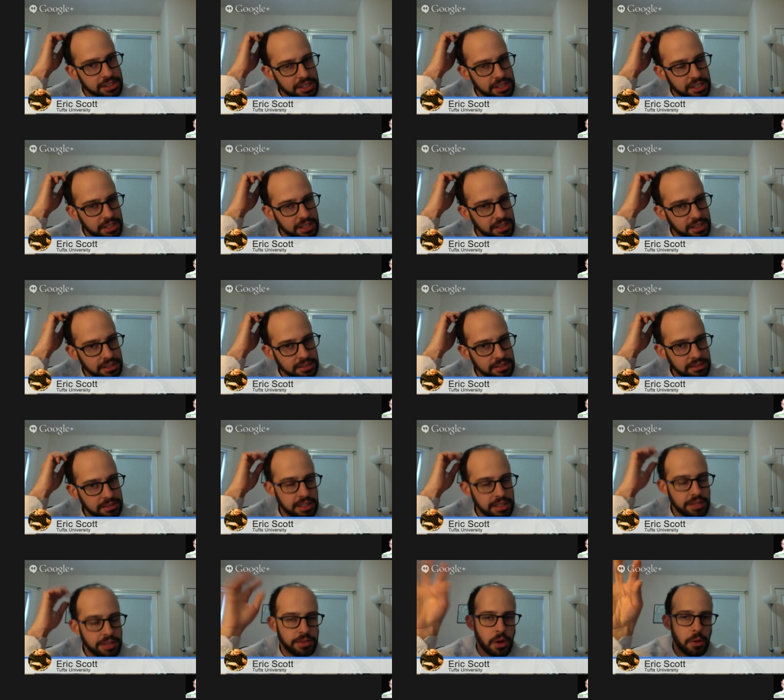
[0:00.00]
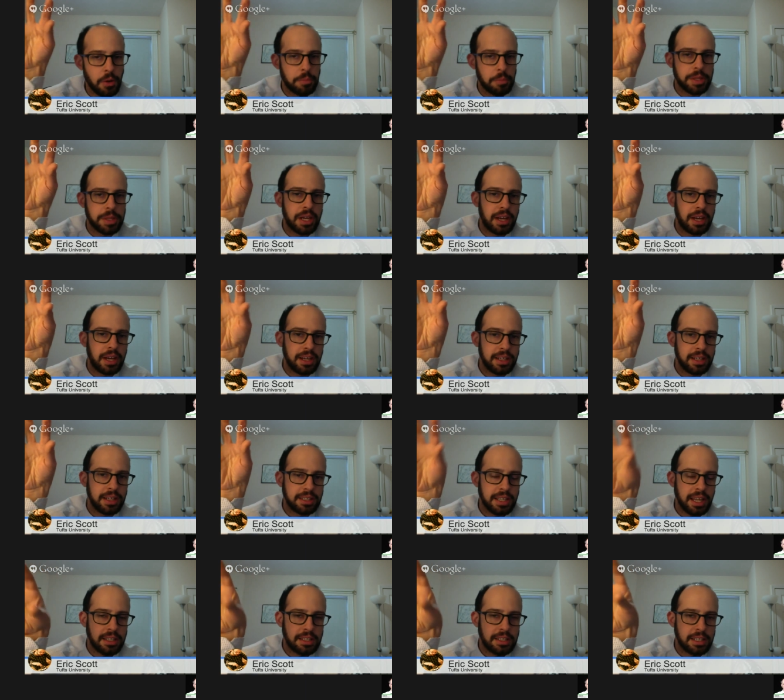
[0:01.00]
in Ethiopia and
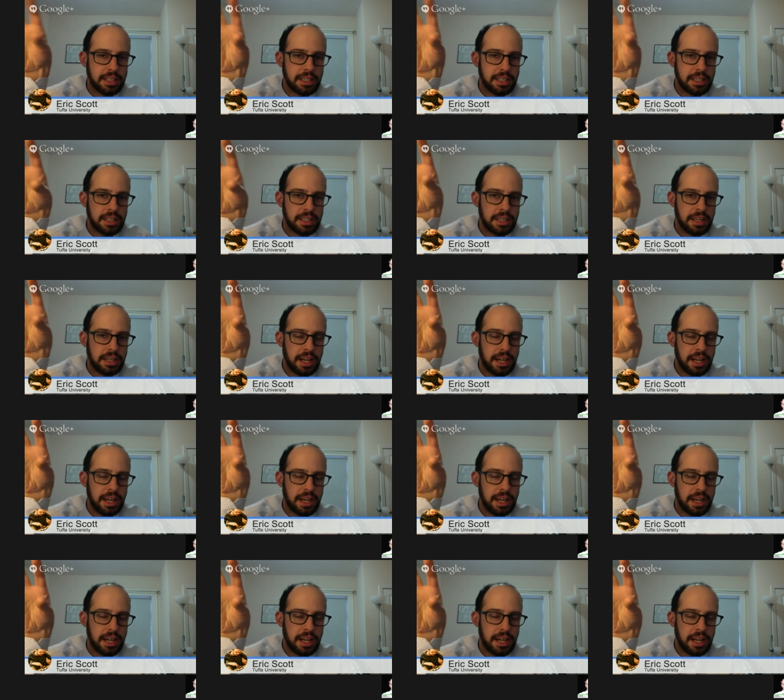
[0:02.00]
Kenya